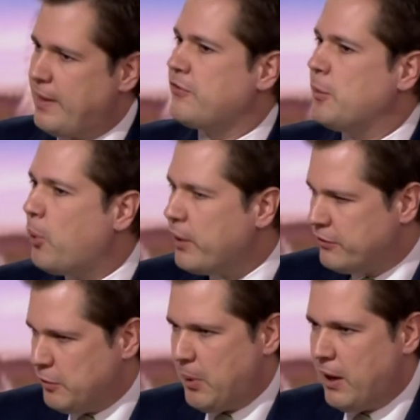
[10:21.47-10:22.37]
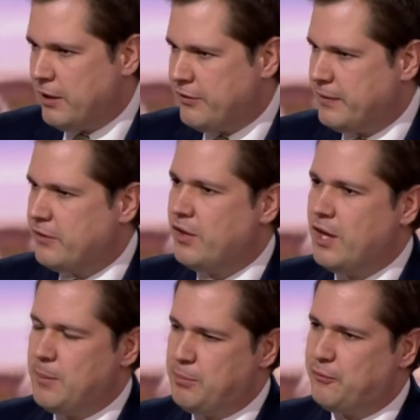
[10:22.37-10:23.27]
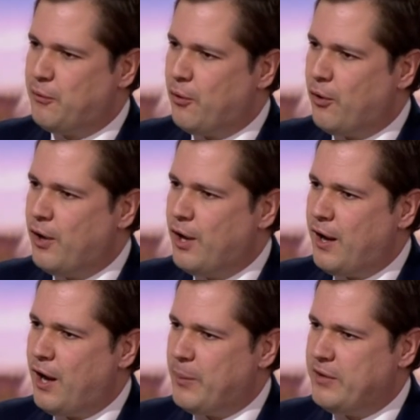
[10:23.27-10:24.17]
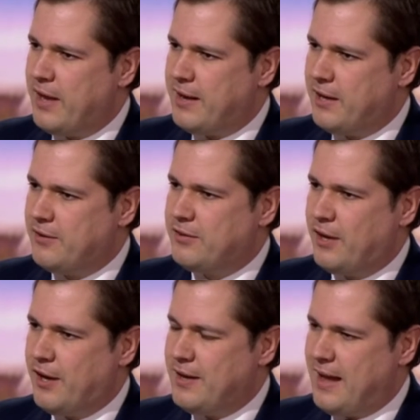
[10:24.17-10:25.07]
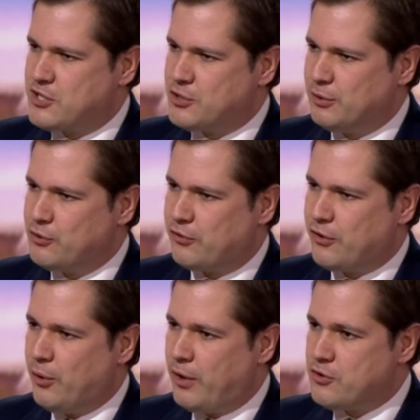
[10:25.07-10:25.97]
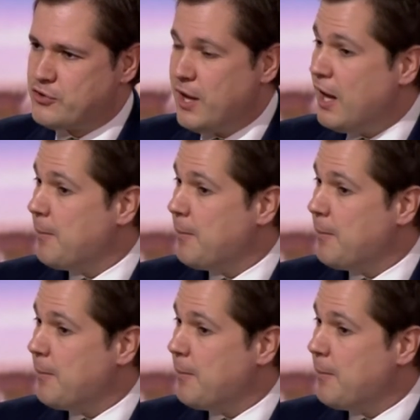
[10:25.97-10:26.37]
That's the point of piloting this before we take it national across the whole country.